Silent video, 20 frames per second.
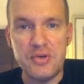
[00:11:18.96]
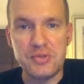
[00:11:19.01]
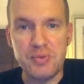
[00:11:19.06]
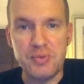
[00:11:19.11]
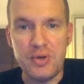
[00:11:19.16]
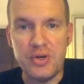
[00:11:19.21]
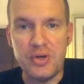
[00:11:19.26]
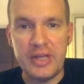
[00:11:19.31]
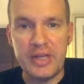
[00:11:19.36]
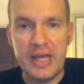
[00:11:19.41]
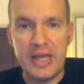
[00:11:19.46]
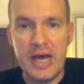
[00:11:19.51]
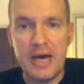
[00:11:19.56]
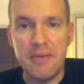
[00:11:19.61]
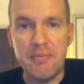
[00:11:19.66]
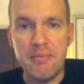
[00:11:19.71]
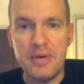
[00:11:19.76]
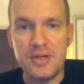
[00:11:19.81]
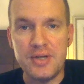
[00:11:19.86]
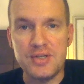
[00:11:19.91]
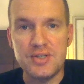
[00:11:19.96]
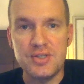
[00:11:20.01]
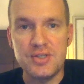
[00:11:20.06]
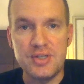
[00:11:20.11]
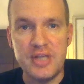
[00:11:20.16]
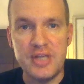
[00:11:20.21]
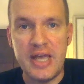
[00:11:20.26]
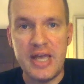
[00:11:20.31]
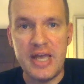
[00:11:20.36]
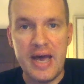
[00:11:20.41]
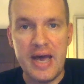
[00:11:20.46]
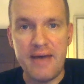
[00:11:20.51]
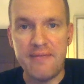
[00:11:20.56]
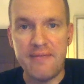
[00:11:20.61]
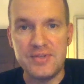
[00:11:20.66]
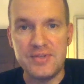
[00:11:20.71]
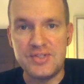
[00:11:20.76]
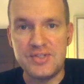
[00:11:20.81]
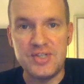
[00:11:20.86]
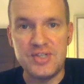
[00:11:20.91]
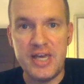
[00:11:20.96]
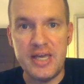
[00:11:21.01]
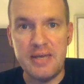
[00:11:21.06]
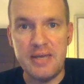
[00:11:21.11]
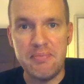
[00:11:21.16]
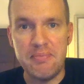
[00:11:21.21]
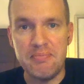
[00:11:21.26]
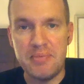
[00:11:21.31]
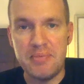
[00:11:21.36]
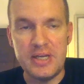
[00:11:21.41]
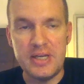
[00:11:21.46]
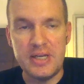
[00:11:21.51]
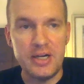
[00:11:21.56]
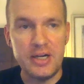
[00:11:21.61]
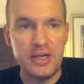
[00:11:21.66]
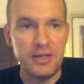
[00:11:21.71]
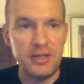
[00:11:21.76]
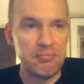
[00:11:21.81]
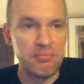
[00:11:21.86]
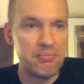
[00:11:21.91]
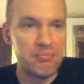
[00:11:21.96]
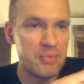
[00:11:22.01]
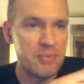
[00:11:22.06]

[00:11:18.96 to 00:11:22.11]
wonder like how much they have a say in being on